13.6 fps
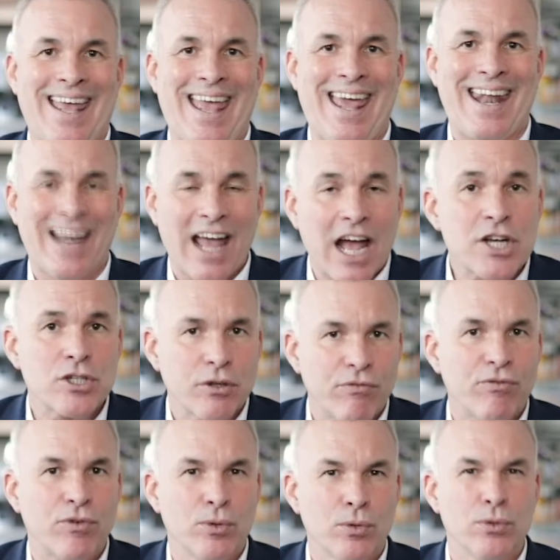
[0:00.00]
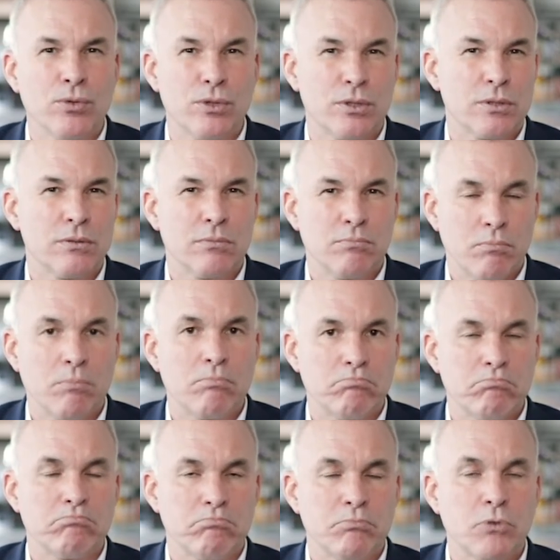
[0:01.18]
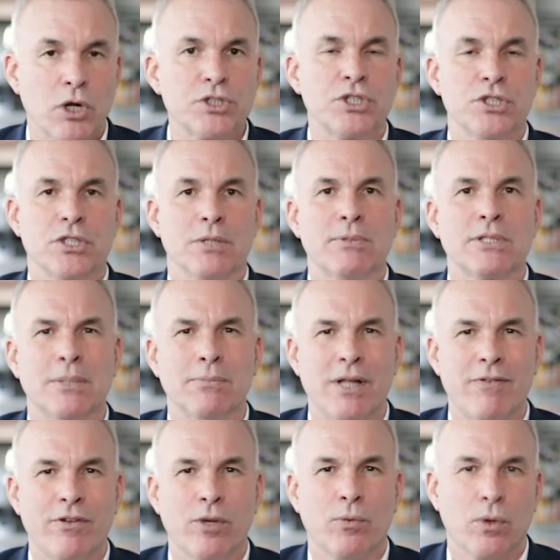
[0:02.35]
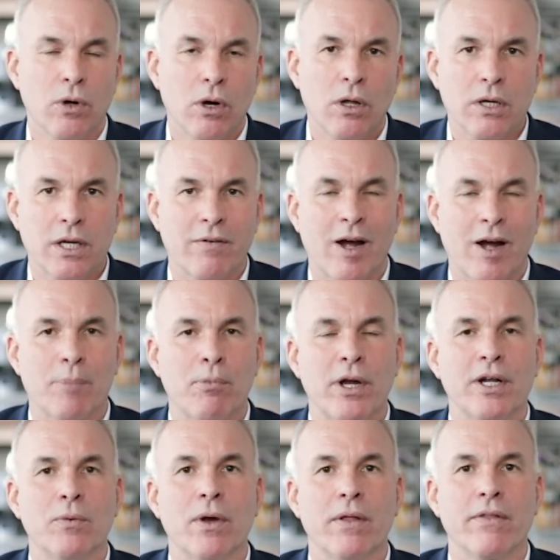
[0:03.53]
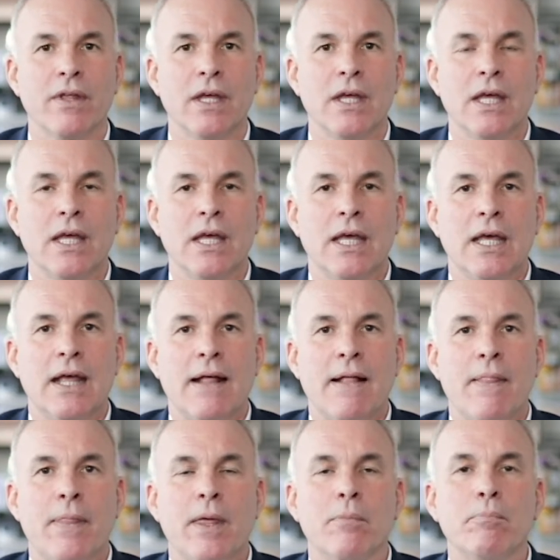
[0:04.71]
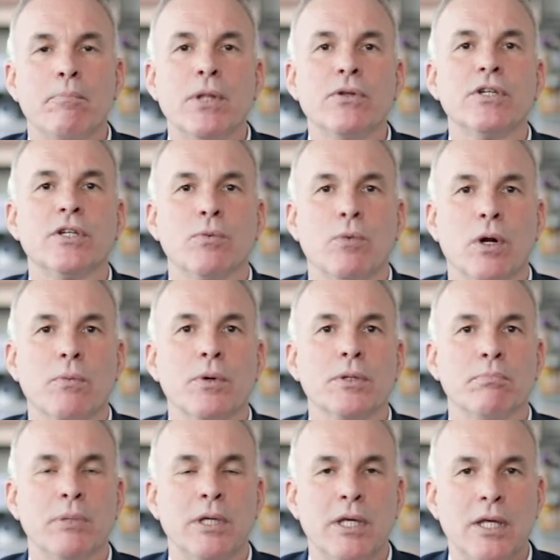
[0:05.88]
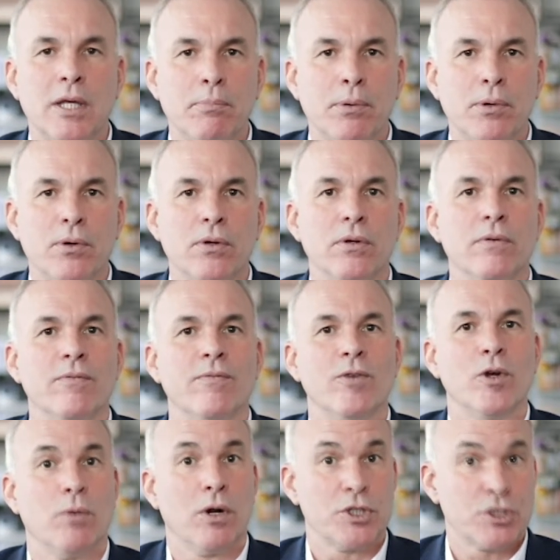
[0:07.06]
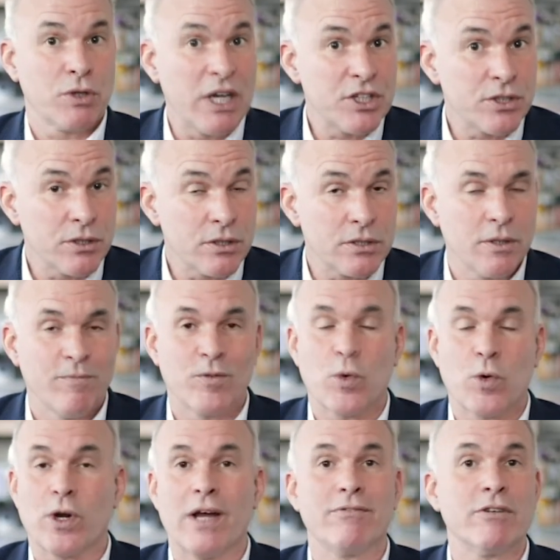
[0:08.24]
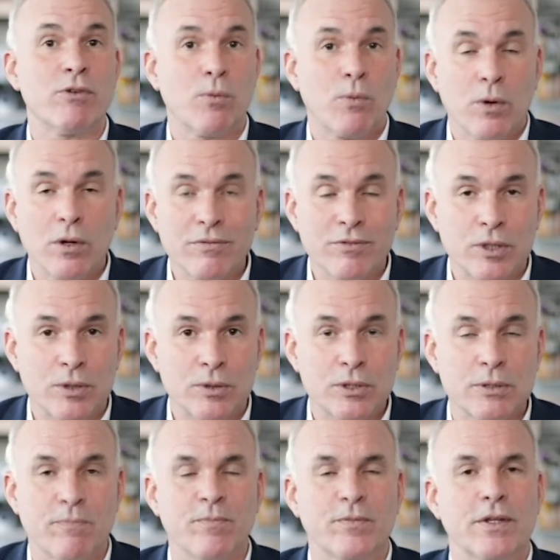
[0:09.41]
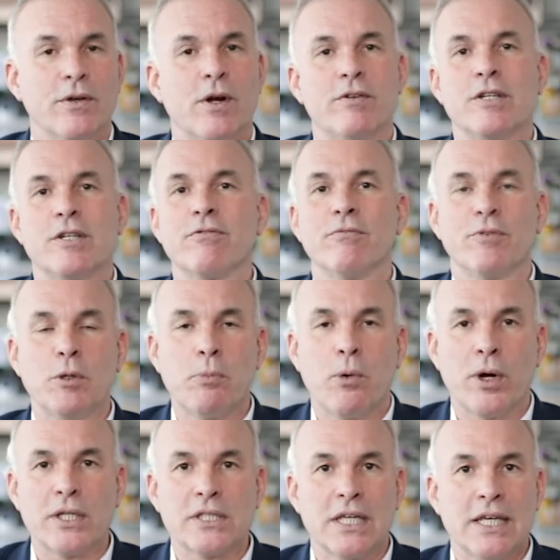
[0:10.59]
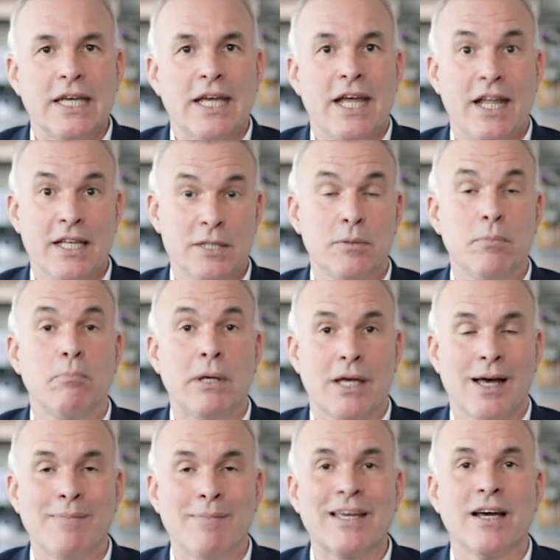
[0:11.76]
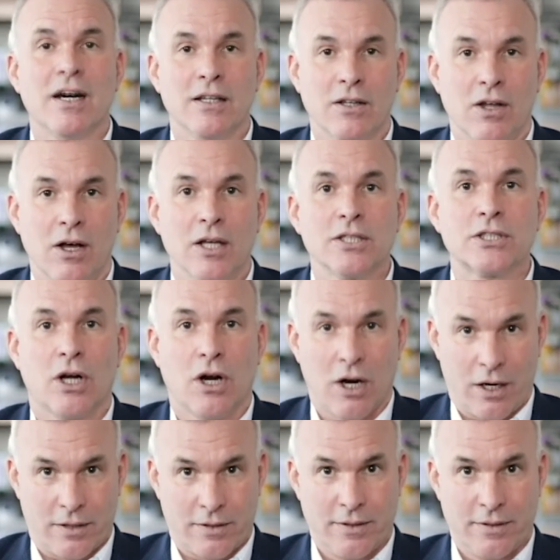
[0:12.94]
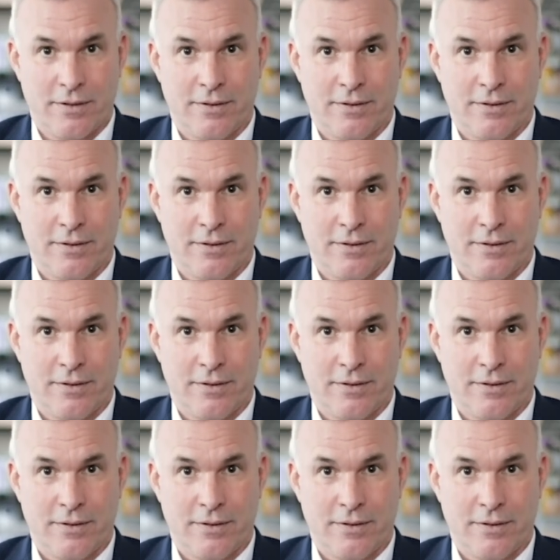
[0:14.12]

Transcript: And it actually fuels narcissism at some level that we're all kind of operating with. The ability to work with people who are strangers or have different worldviews or different viewpoints is becoming a lost art.